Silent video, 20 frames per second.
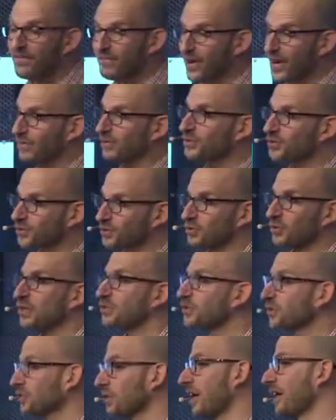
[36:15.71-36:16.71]
favorite, so I'll
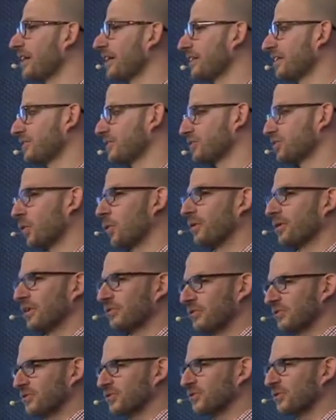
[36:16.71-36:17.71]
share a story, a
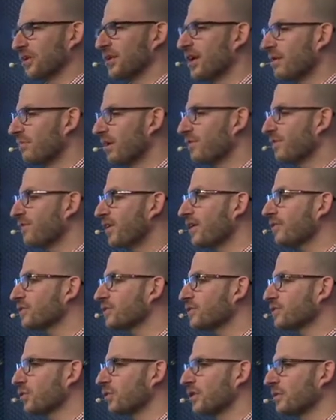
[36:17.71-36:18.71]
recent story. My
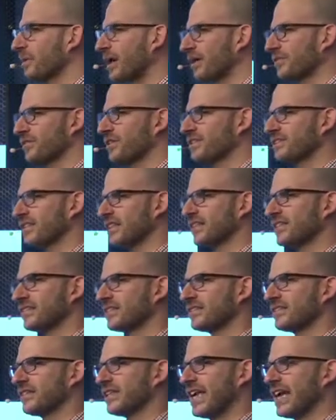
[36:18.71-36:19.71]
favorite story about this
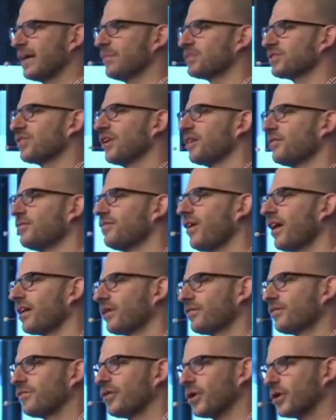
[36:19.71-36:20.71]
is the Amazon
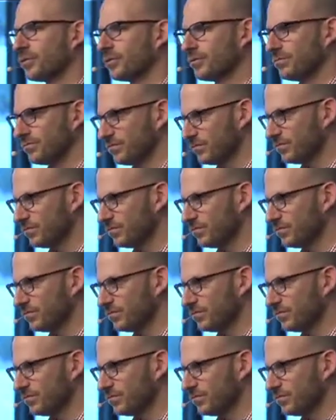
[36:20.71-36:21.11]
Fire Phone.